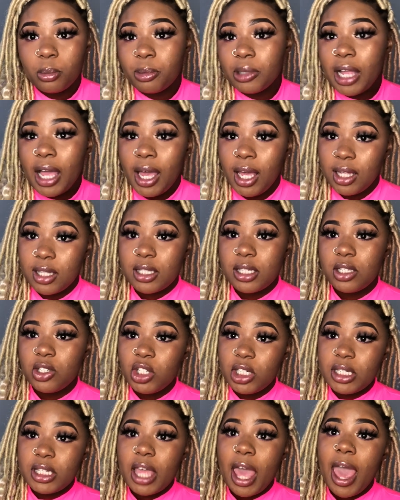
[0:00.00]
like, to
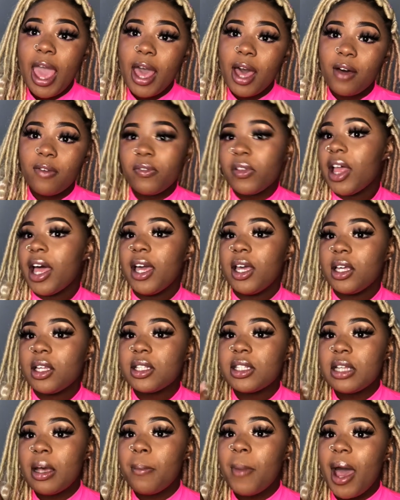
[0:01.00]
just have like
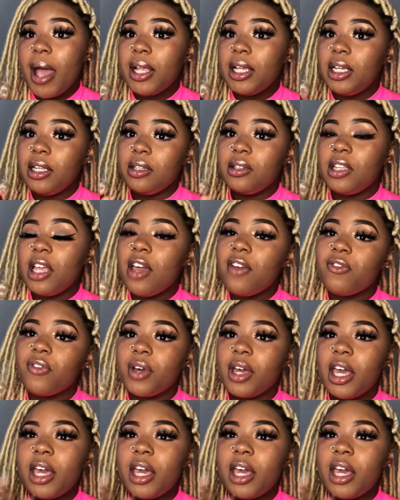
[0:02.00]
somebody different.